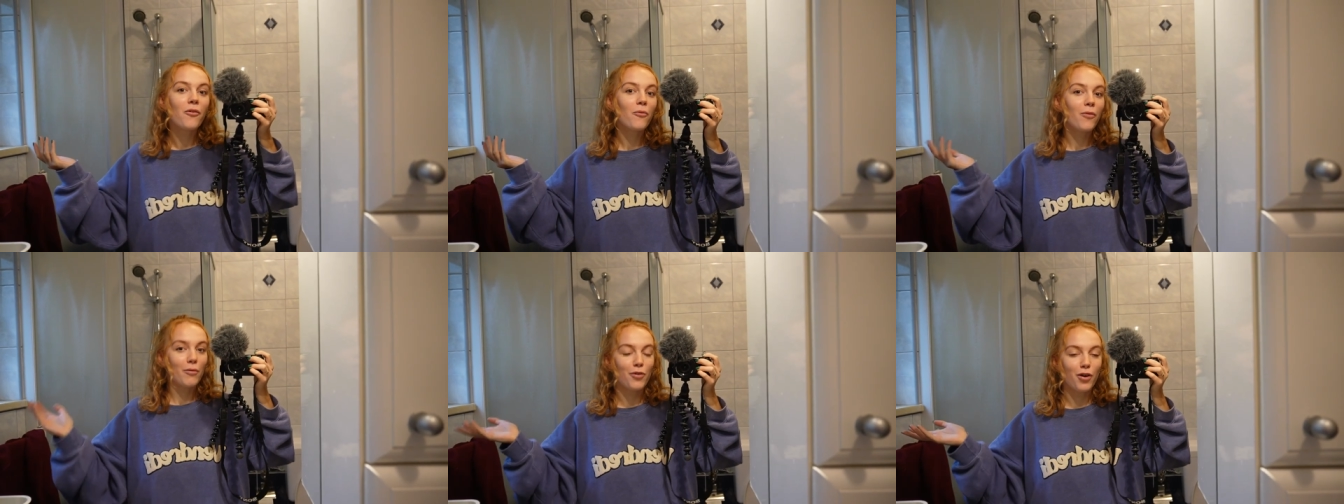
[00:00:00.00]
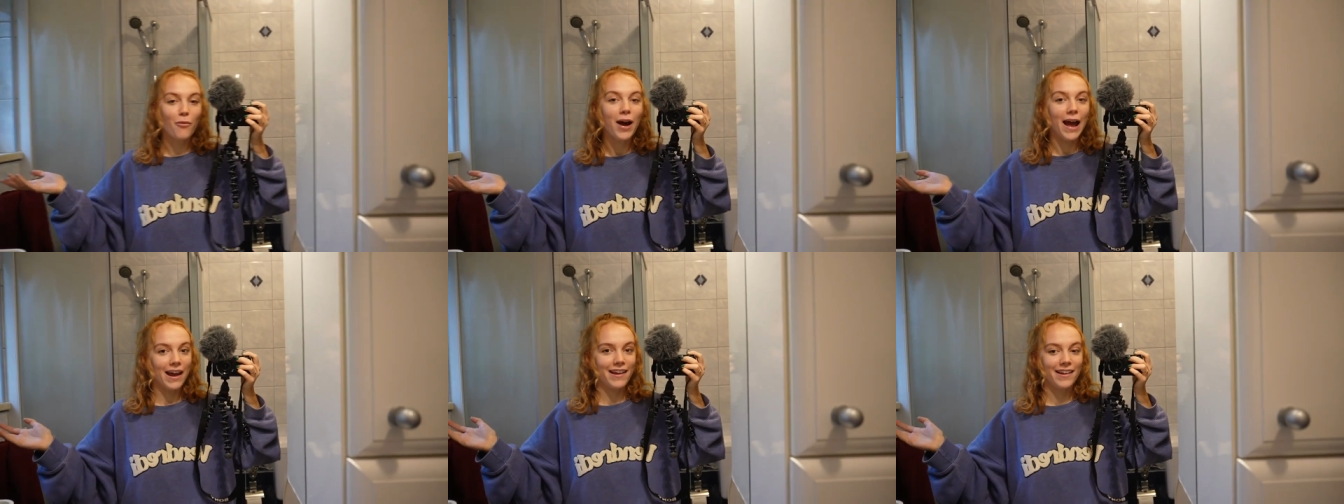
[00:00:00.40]
when we're
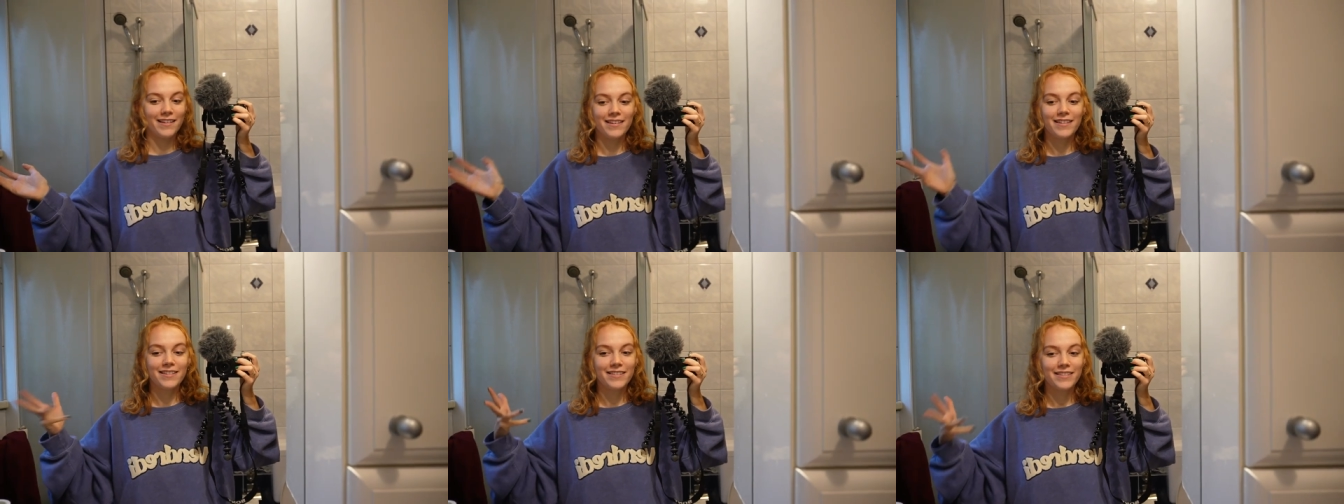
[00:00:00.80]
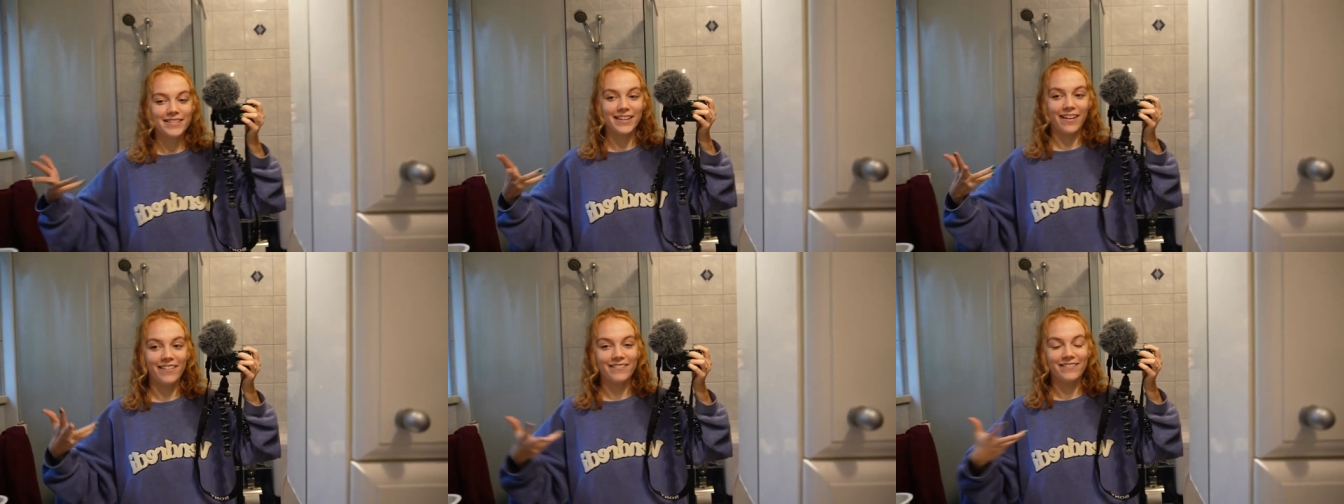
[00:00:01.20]
away.
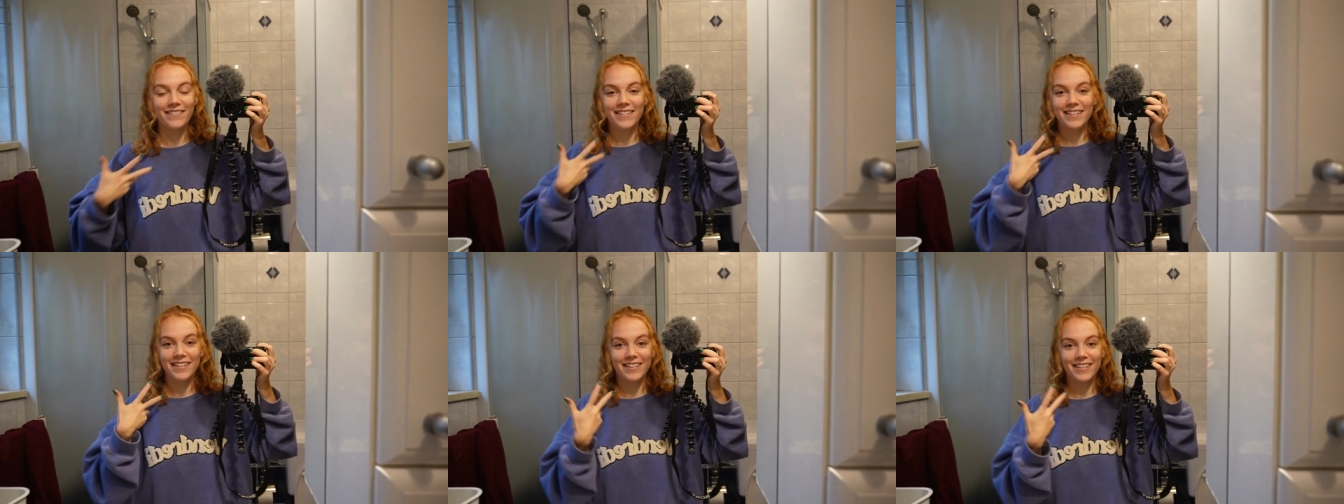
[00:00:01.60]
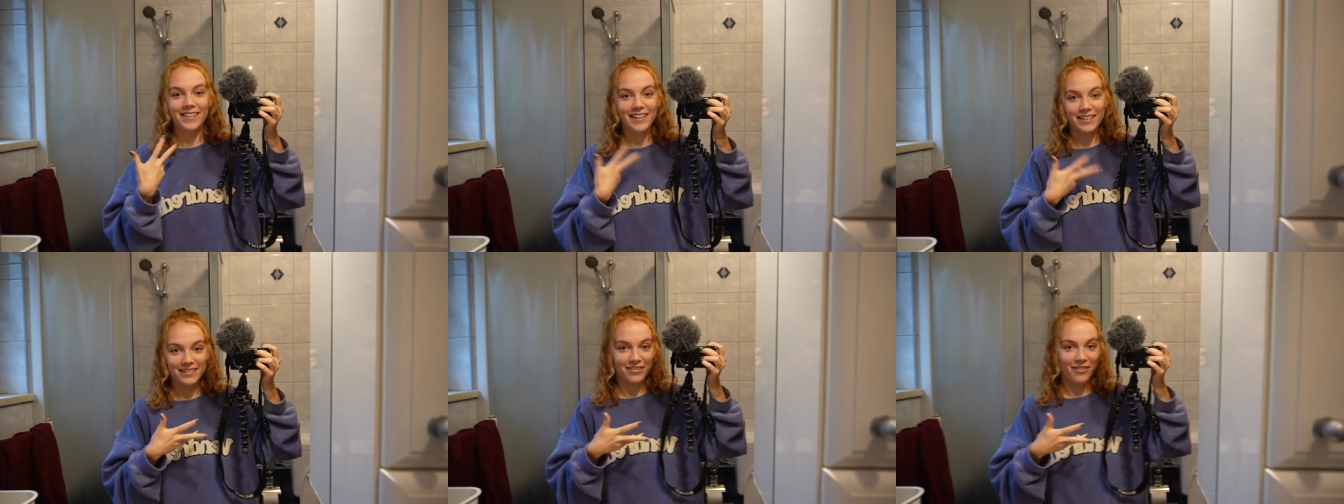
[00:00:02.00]
So
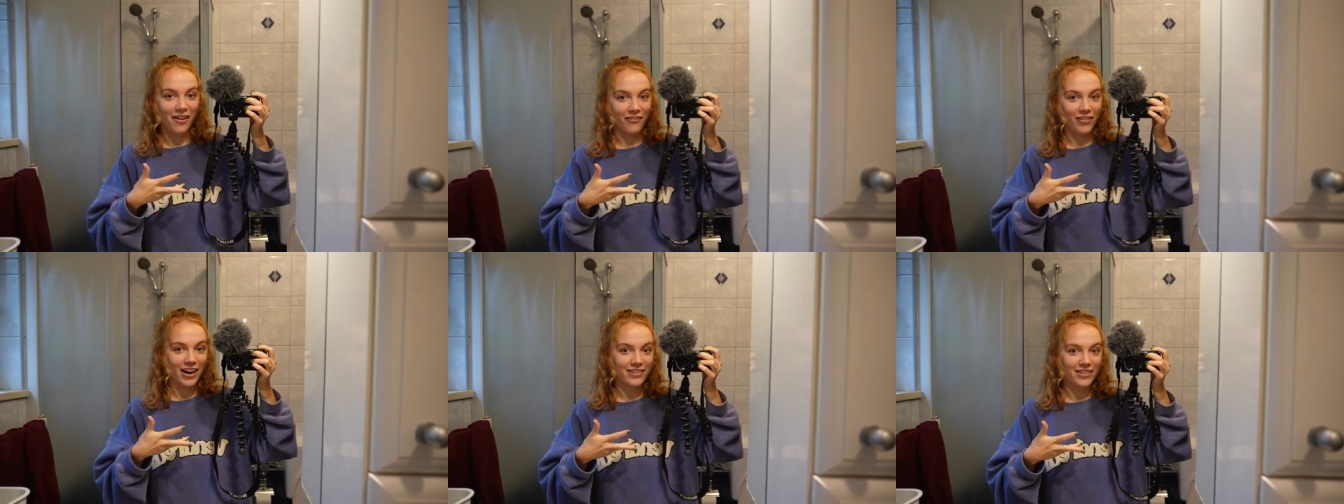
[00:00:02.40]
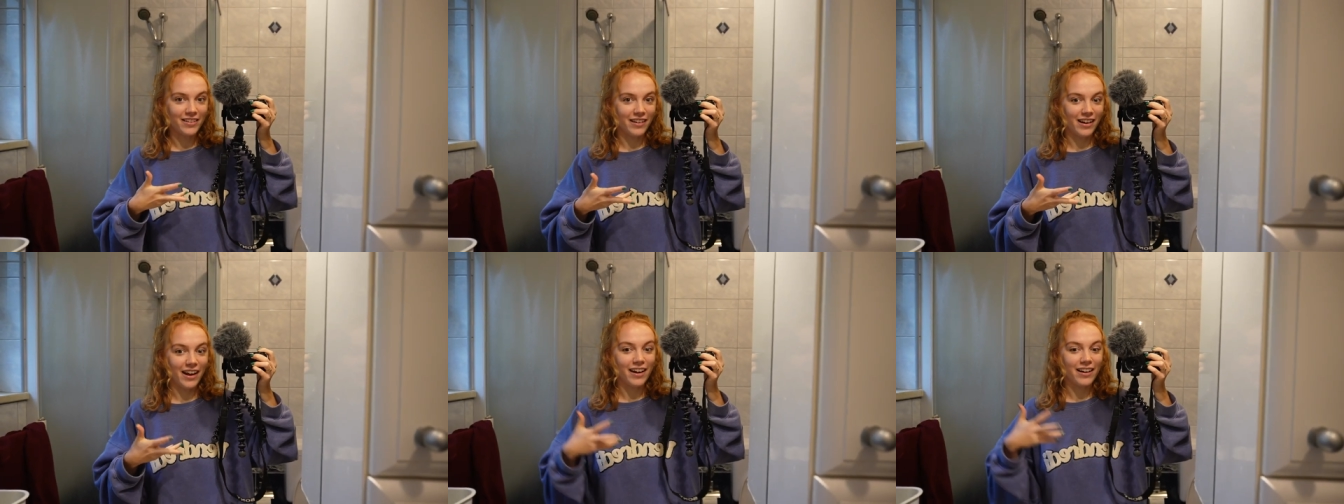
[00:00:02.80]
this is what I'm wearing
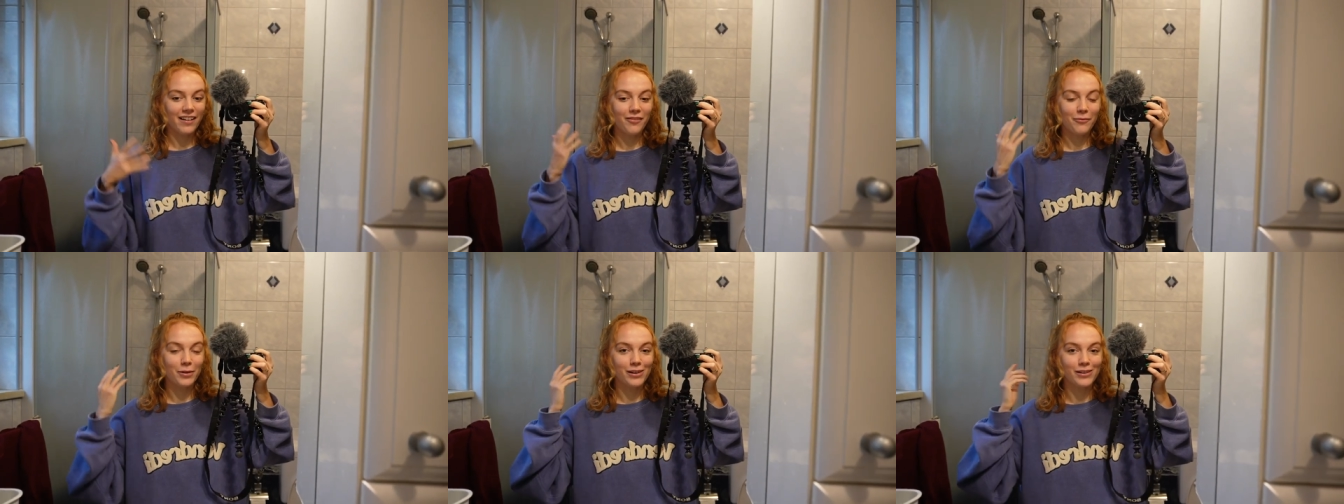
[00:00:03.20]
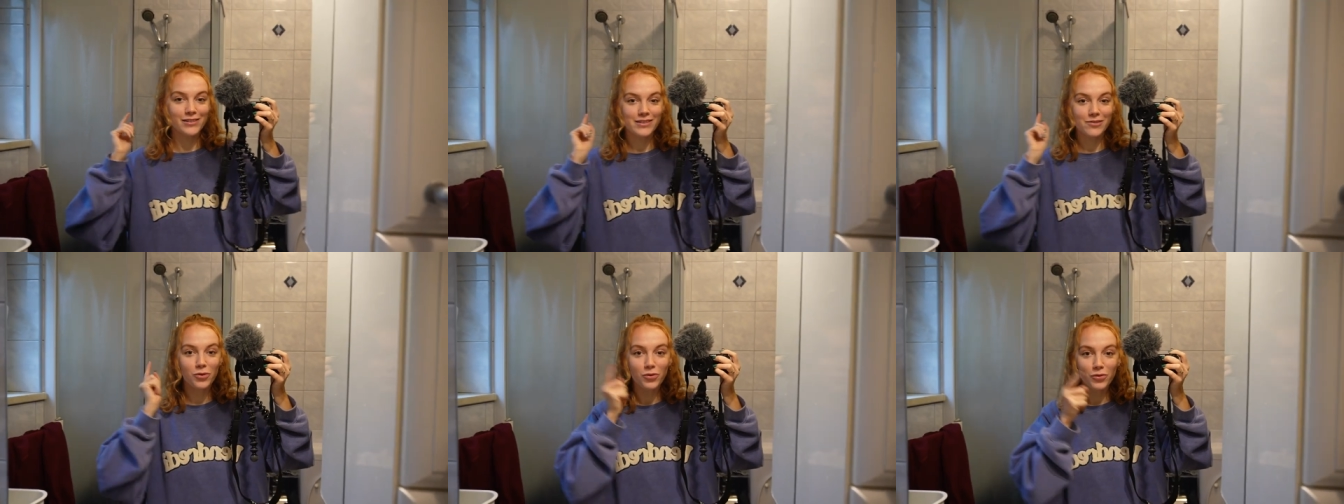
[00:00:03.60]
today
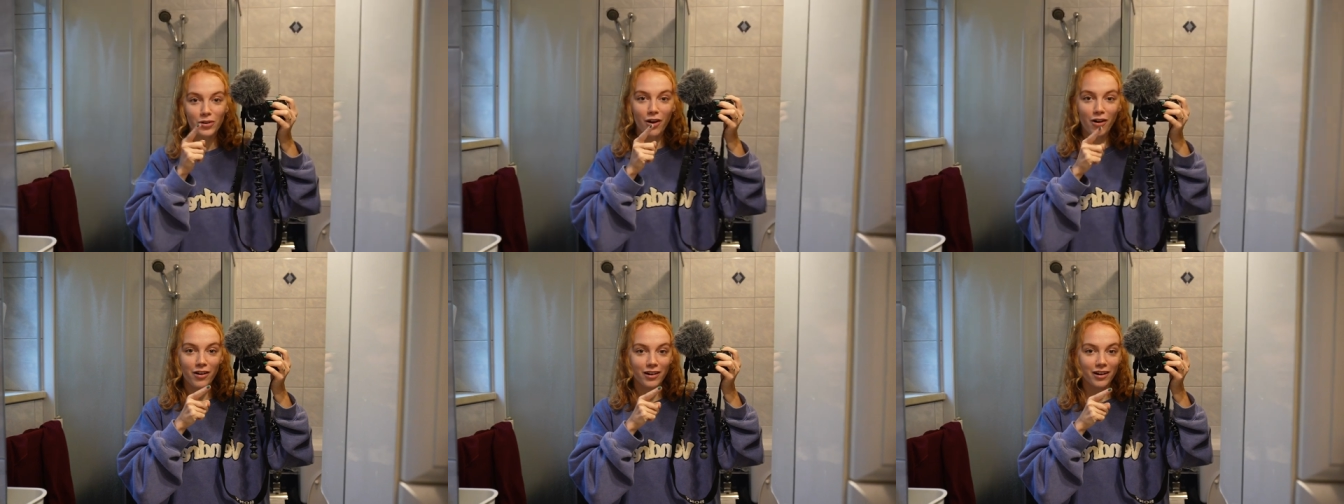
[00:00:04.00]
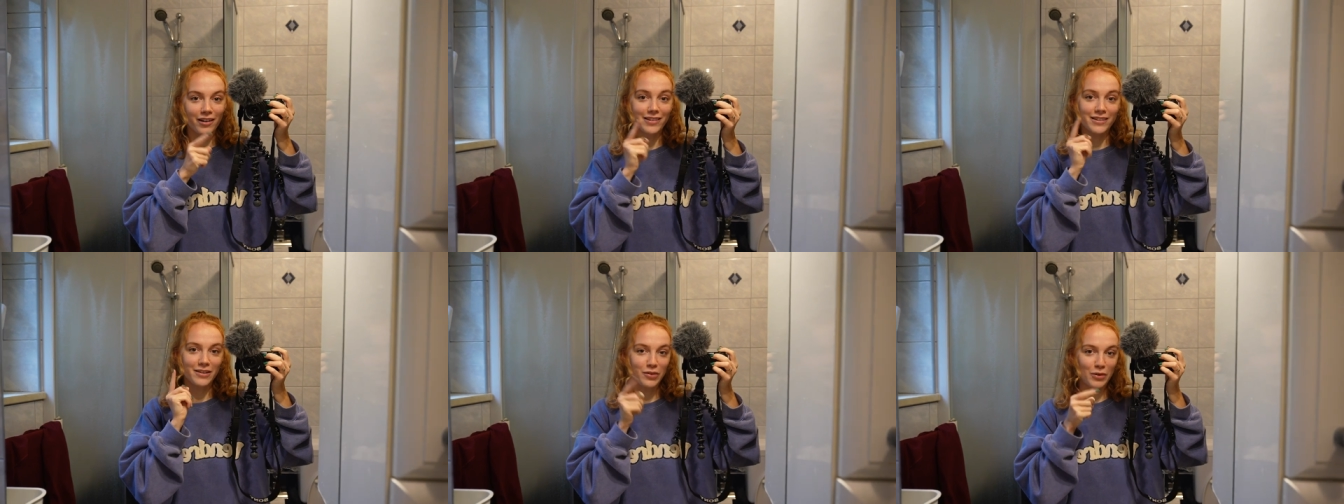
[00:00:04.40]
because all the R
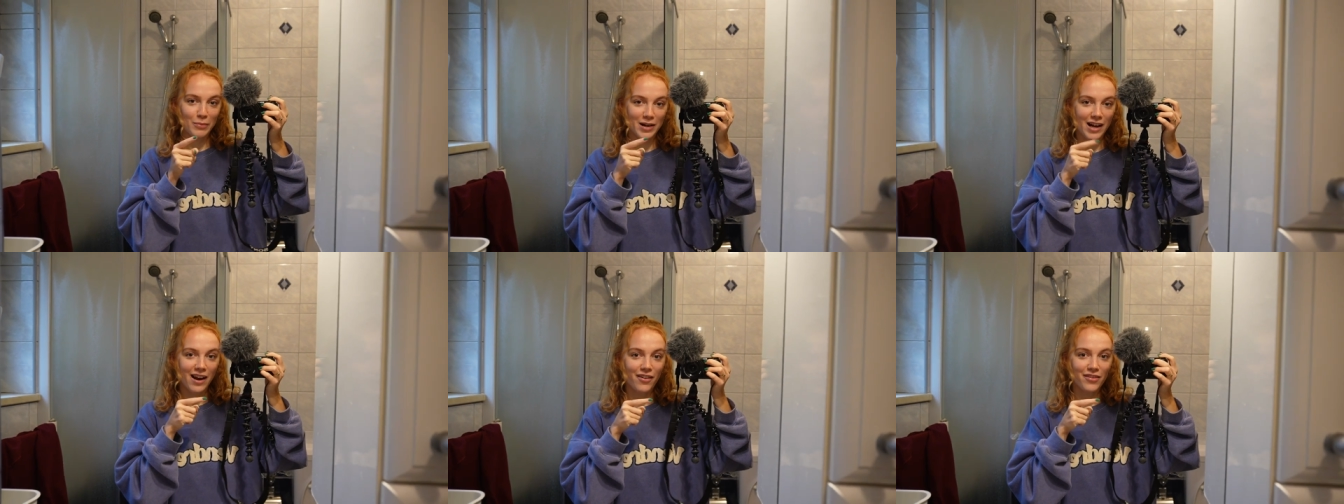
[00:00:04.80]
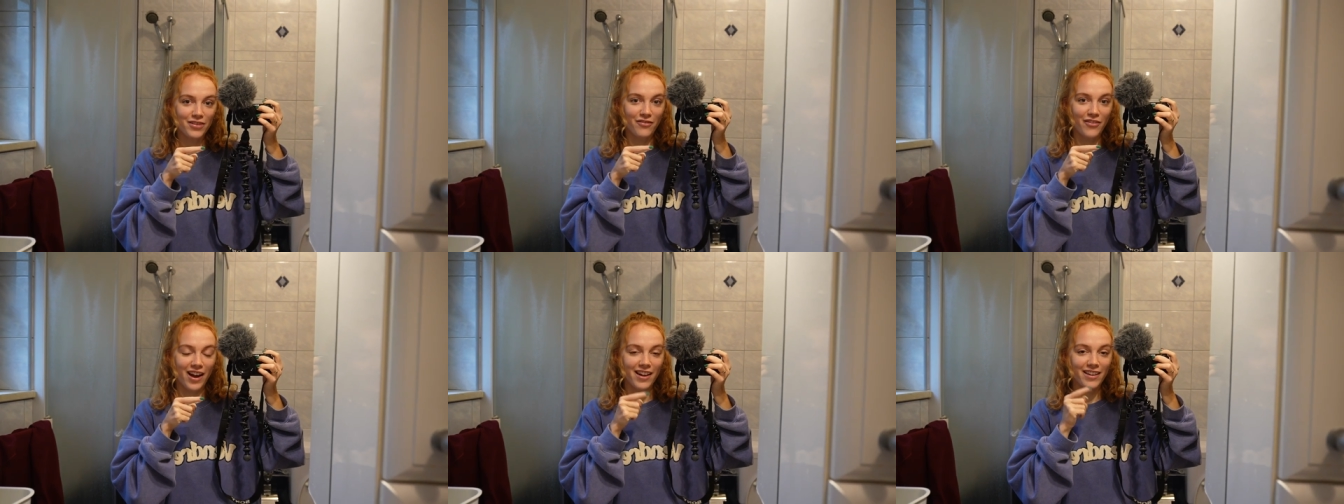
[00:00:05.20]
clothes are coming out of
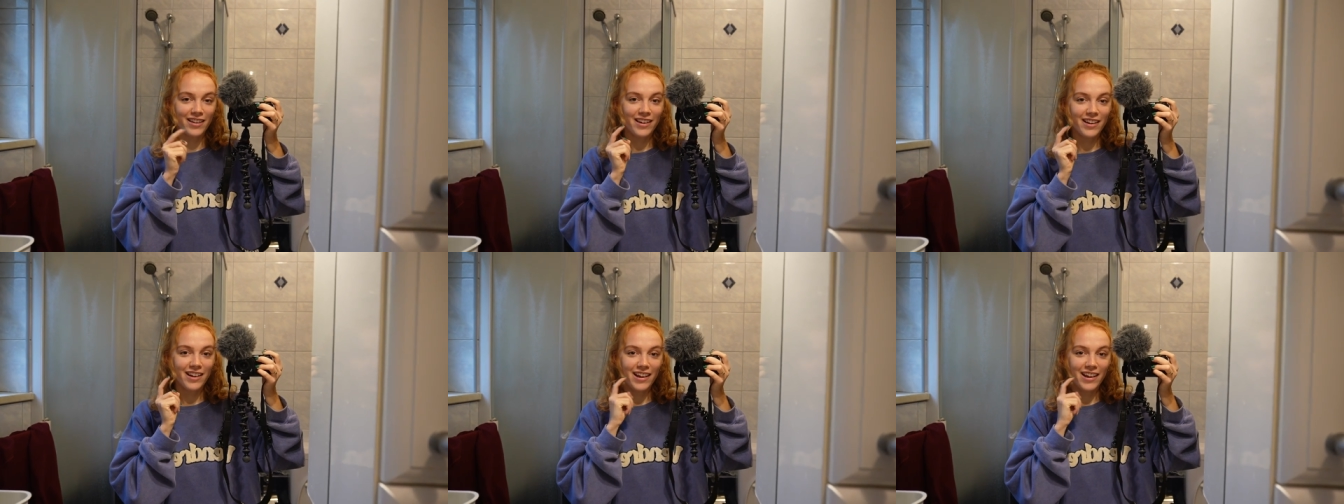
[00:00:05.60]
the van